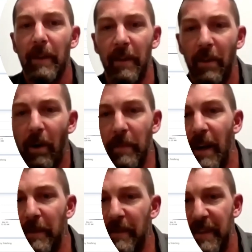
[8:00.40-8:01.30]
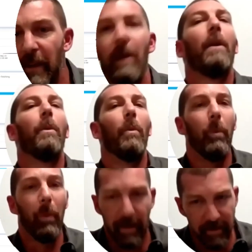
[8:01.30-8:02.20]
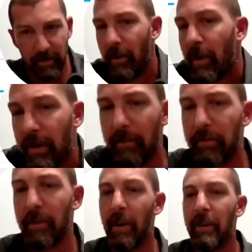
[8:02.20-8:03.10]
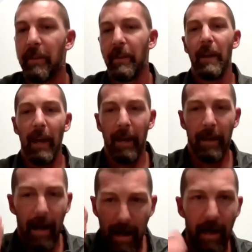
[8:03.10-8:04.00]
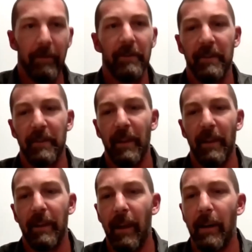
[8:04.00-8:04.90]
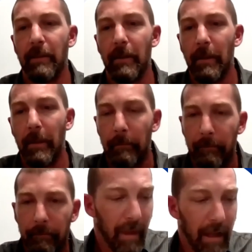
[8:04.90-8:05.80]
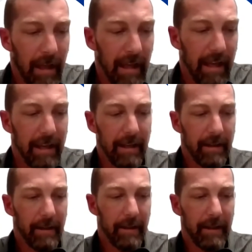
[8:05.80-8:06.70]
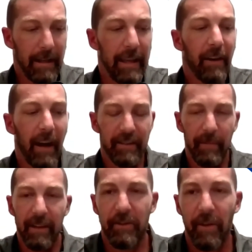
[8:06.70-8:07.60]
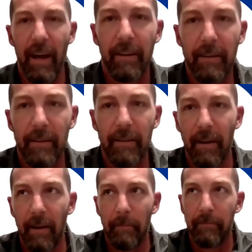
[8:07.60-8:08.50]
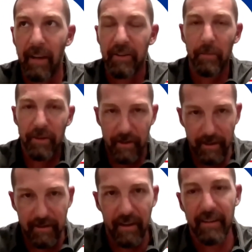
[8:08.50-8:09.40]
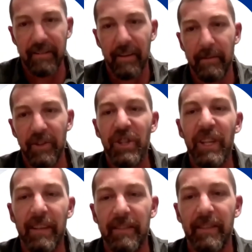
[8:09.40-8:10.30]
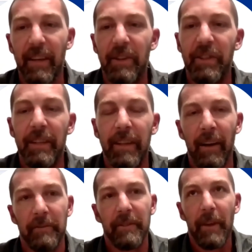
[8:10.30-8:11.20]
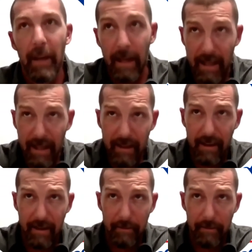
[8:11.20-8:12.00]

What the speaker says: can call me up and say, what has New York done for the month? And I have it just like that. He likes me to track, not so much clicks, like I said, sheet counts. He